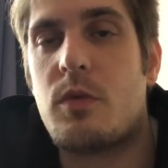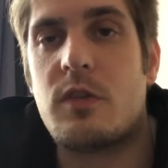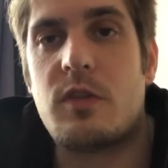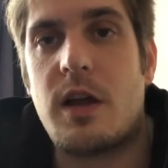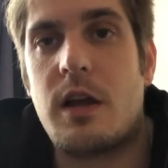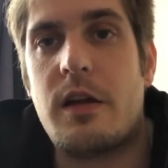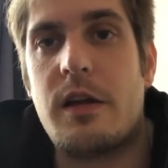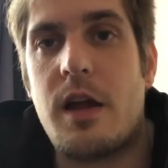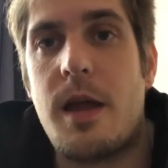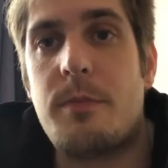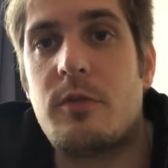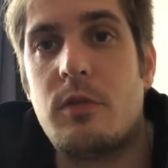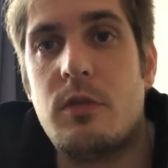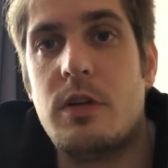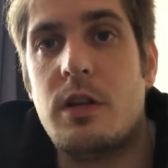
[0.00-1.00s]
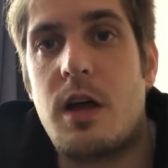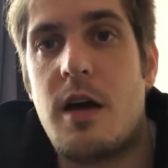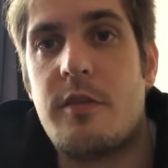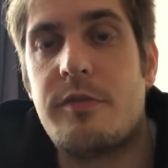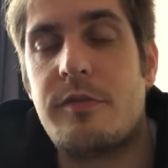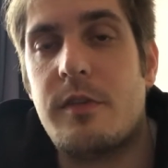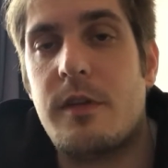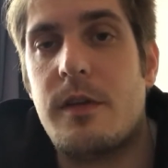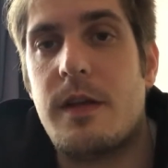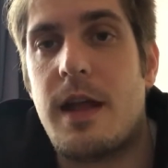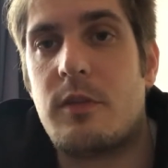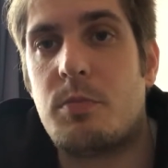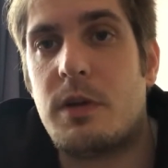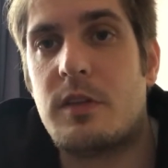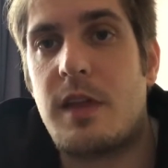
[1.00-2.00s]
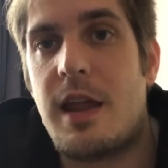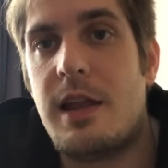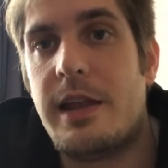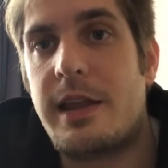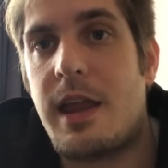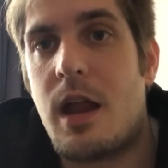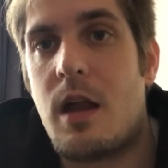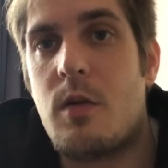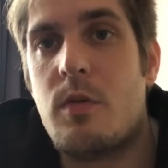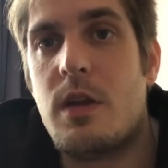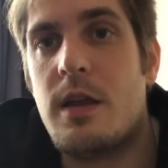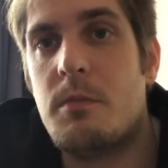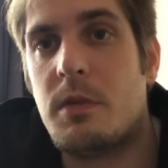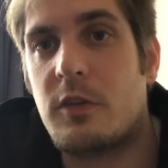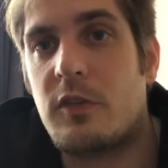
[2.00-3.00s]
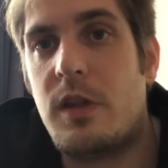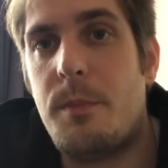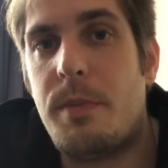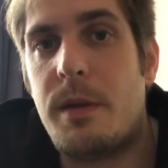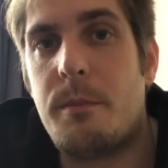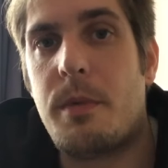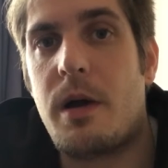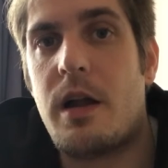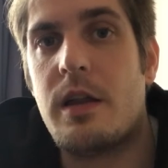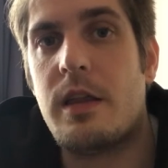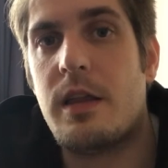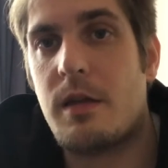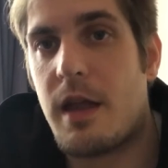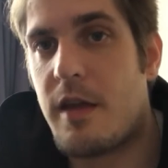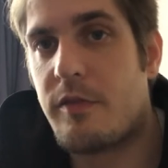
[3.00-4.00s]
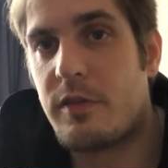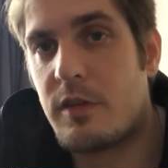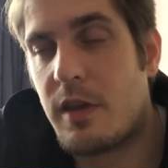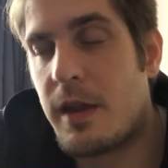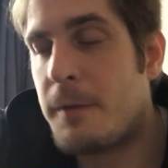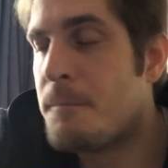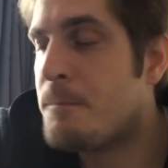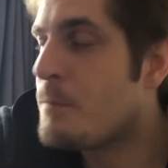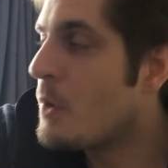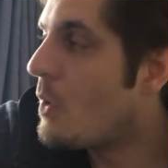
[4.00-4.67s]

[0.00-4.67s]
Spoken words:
which I absolutely love as my daily carry, my sleeping body, everything,